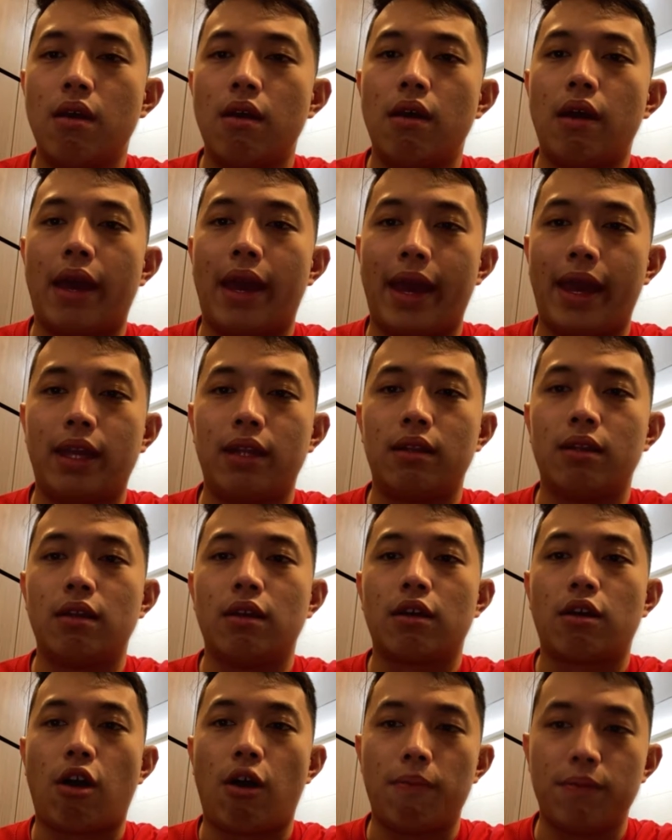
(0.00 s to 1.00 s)
and
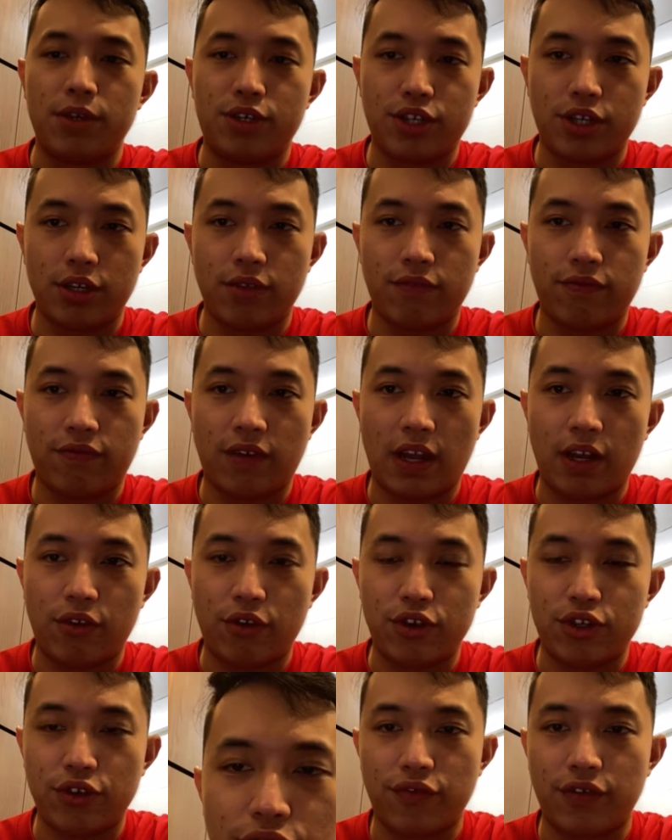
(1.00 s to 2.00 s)
commission
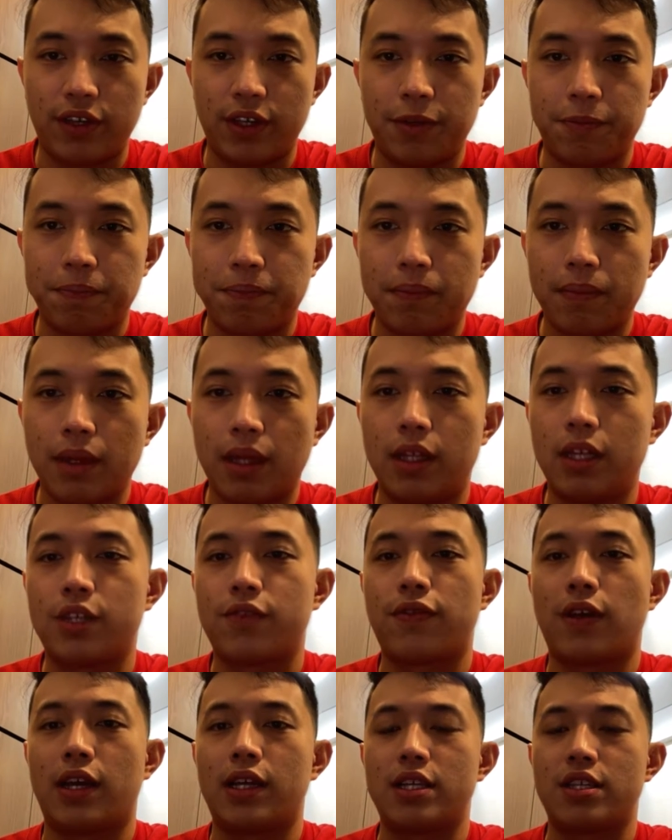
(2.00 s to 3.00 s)
valuation fee. This
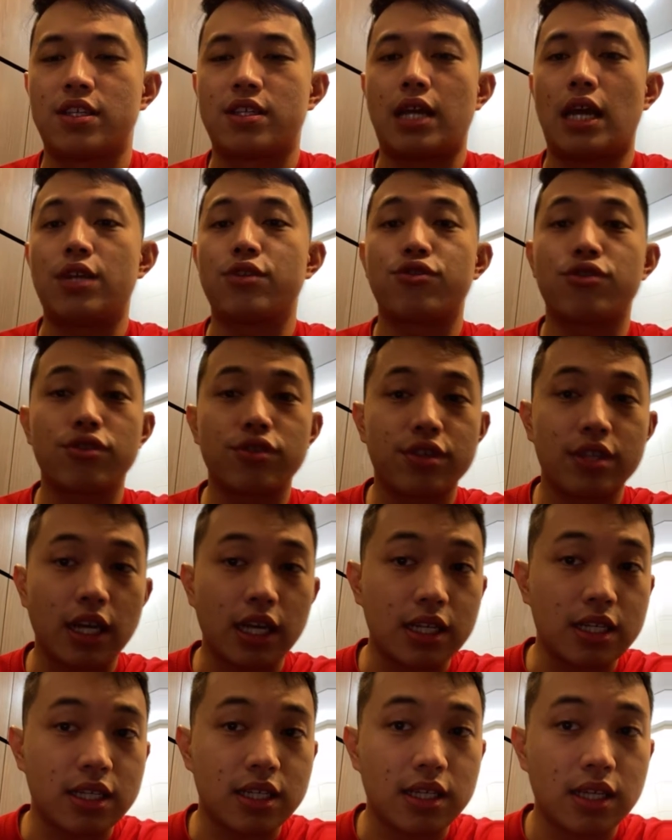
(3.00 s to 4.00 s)
fine is
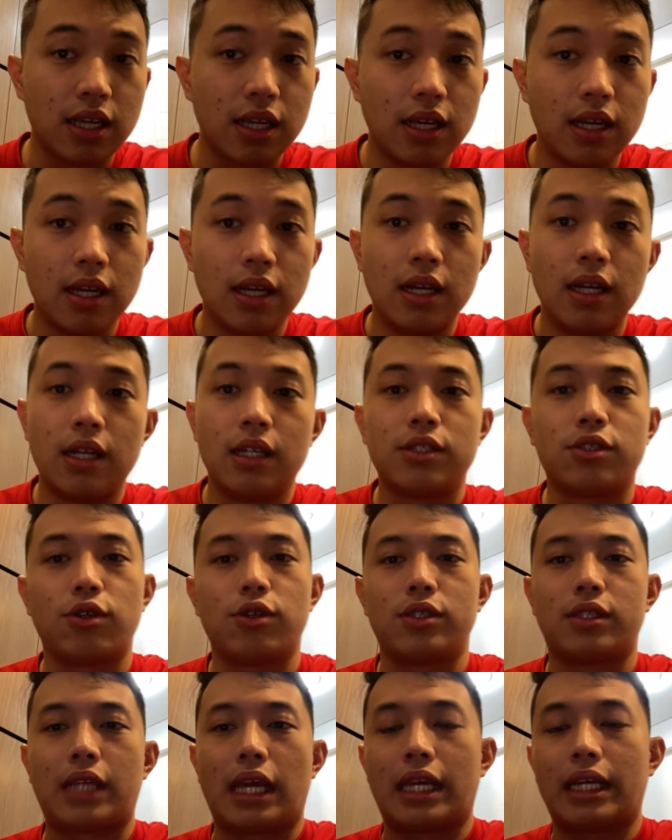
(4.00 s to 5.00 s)
10.6, so
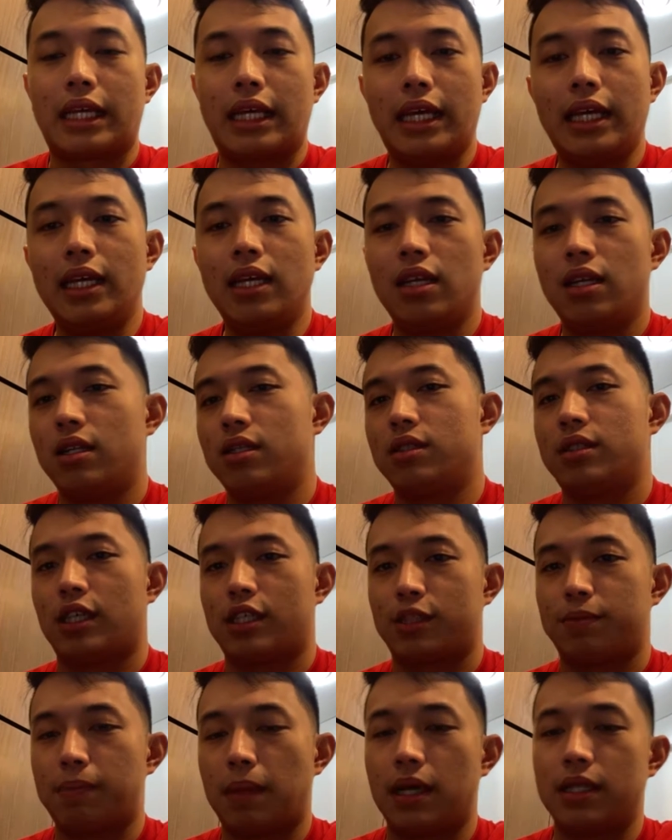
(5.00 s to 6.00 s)
it's 10k,
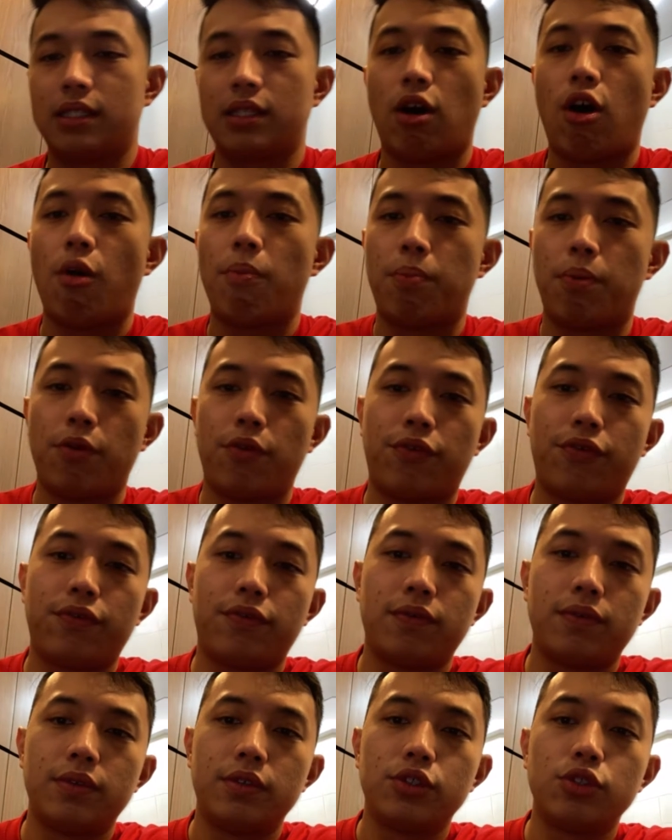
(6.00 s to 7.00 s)
6 months, or both.
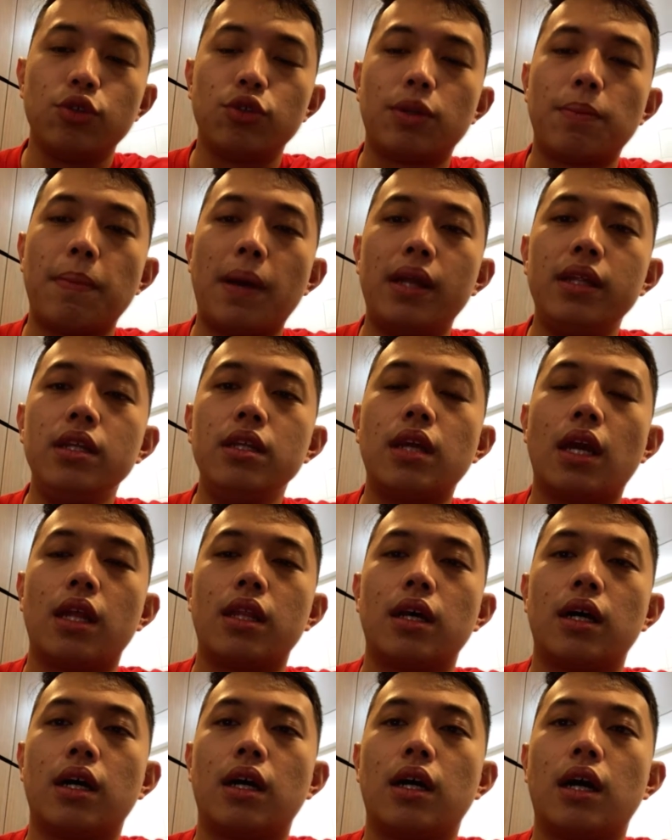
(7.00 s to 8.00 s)
So the money that
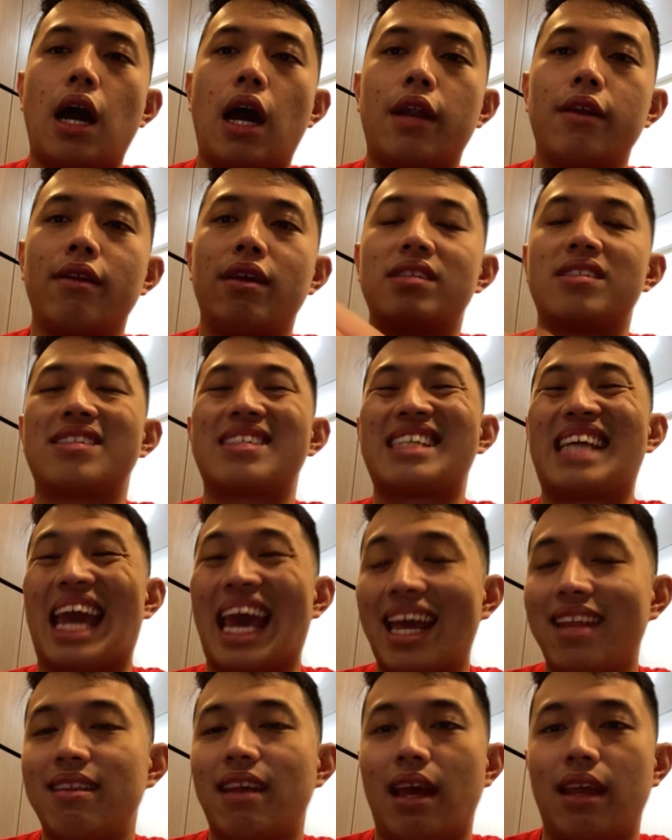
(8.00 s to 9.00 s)
RES
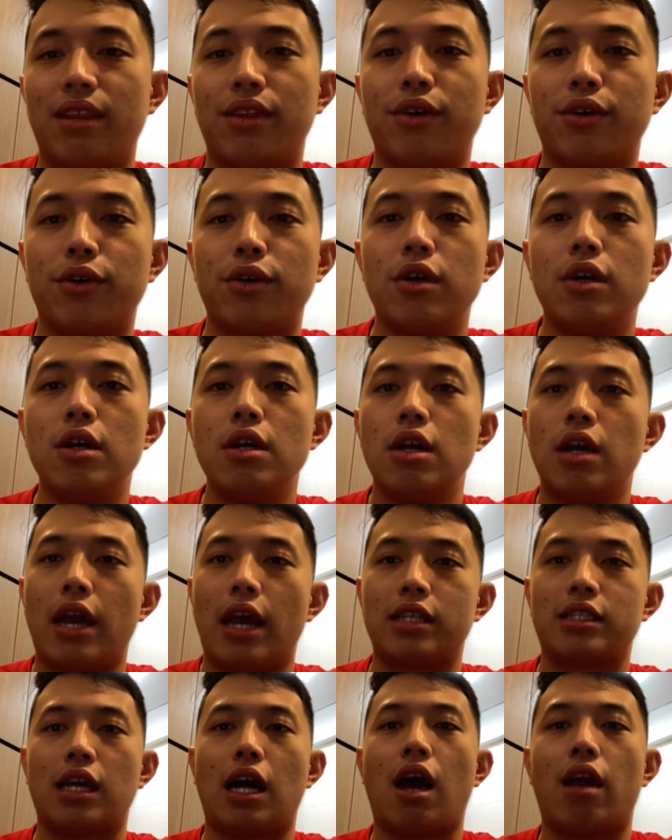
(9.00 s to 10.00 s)
can handle
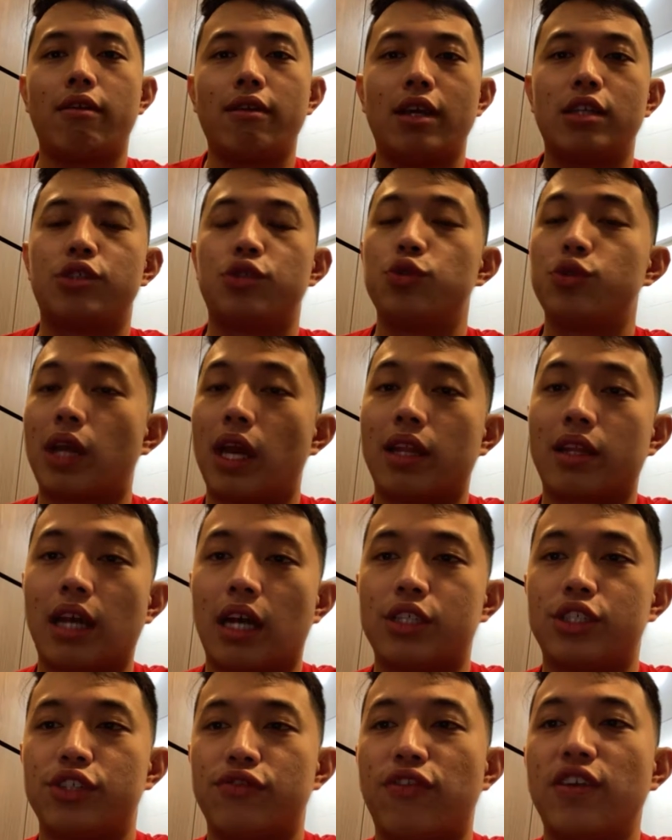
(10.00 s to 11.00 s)
as a RES you can
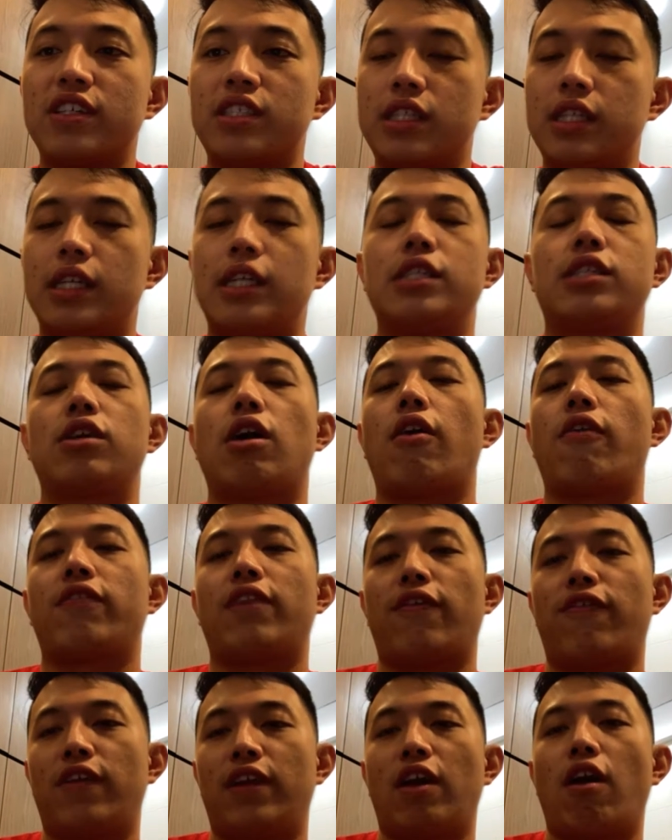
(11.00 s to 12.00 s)
touch. Firstly, is
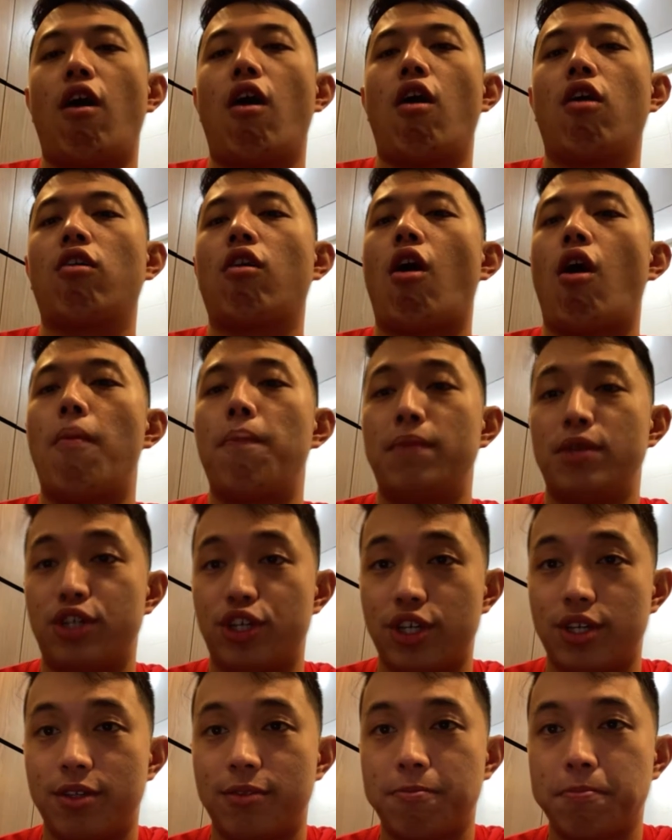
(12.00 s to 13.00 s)
definitely all commission